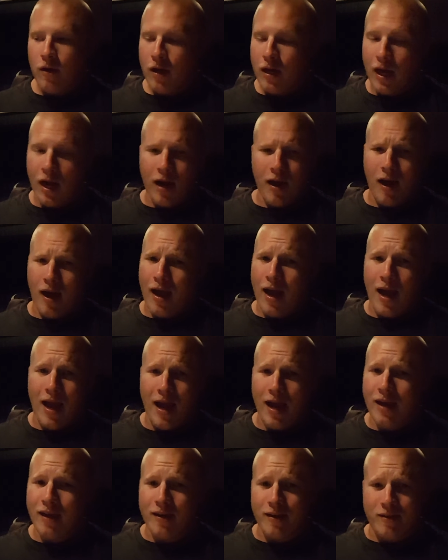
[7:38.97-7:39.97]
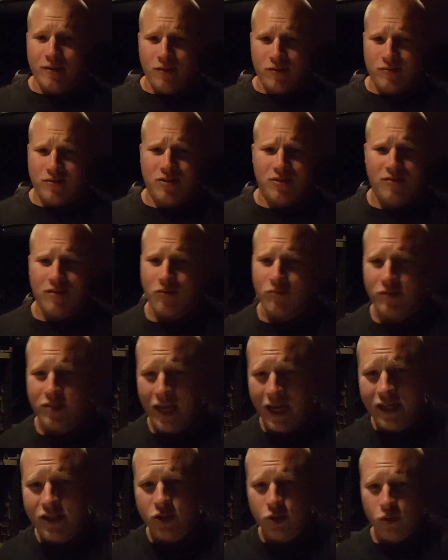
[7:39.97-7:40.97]
And I hate it. It's
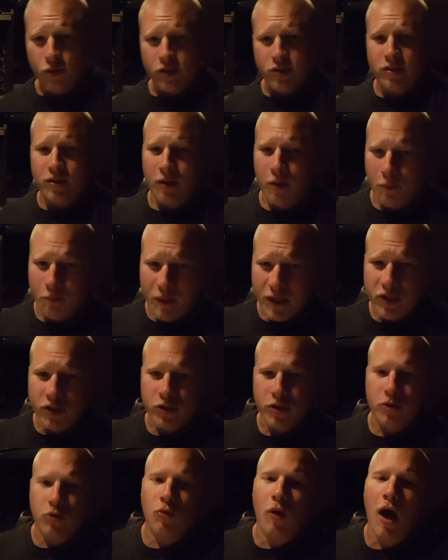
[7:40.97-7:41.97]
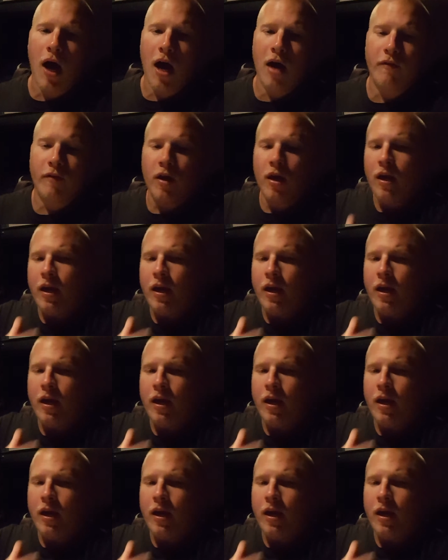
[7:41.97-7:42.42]
dangerous. They're a bitch to drive.